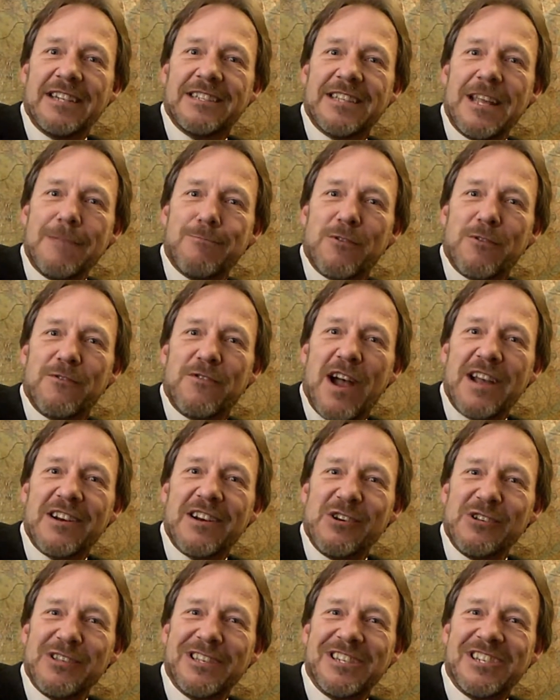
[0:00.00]
They provide
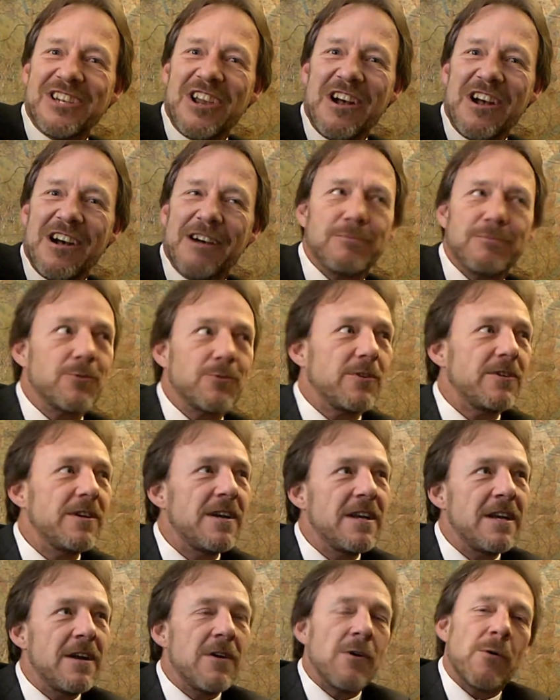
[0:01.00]
all the jobs. Well,
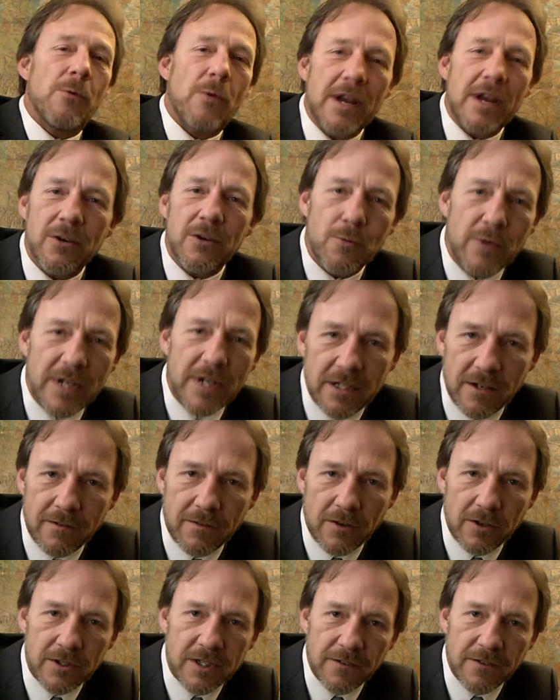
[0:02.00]
why don't we
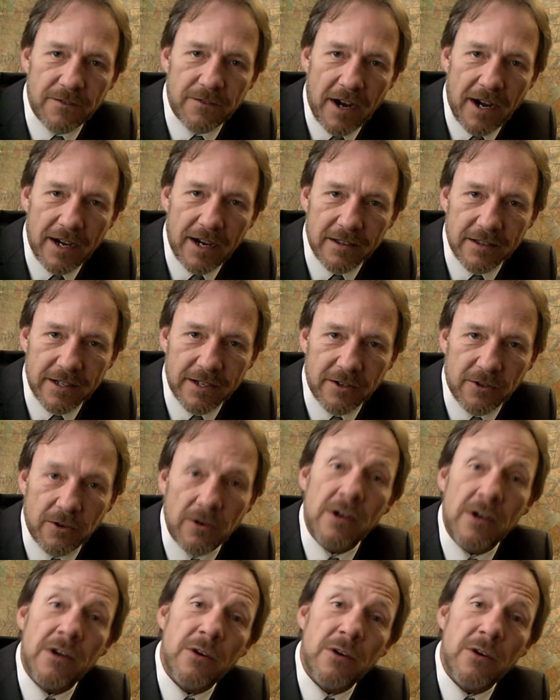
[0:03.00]
diversify a little?